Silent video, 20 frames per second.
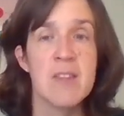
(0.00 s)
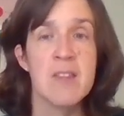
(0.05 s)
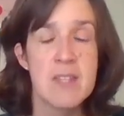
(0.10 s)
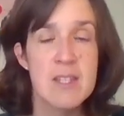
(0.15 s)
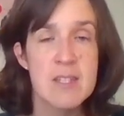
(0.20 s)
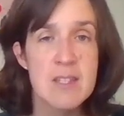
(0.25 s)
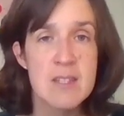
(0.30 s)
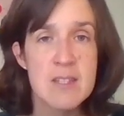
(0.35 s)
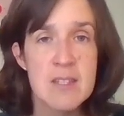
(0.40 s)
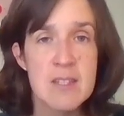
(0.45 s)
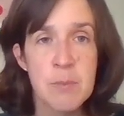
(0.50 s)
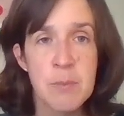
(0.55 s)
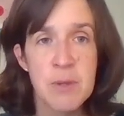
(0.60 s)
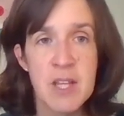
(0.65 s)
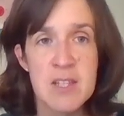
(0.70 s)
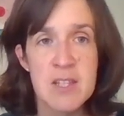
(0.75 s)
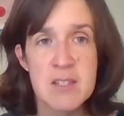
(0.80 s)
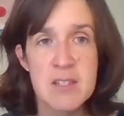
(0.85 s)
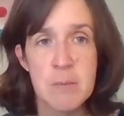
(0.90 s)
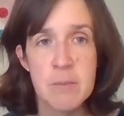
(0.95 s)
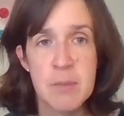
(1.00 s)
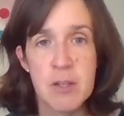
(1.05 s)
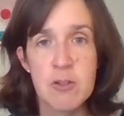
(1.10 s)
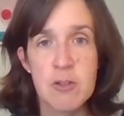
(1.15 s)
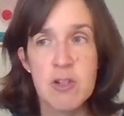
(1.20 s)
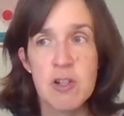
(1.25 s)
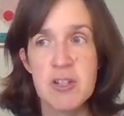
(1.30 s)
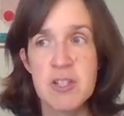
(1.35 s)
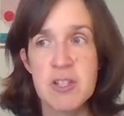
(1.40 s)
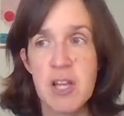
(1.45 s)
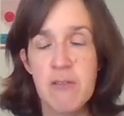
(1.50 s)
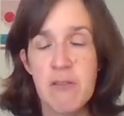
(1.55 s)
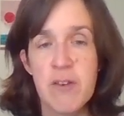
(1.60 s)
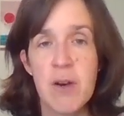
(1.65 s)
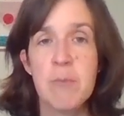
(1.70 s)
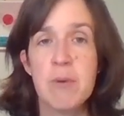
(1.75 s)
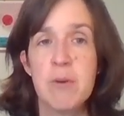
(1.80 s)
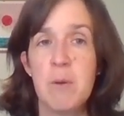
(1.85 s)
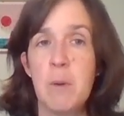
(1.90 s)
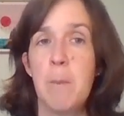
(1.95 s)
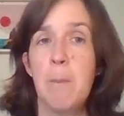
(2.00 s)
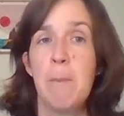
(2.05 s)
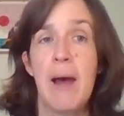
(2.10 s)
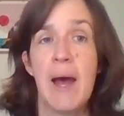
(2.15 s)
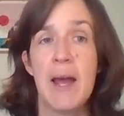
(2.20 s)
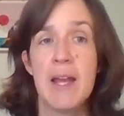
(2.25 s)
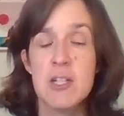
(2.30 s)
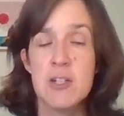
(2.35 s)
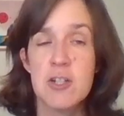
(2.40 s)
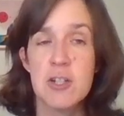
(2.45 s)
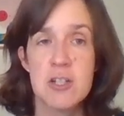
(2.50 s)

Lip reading: This is the place to build yourself up and remind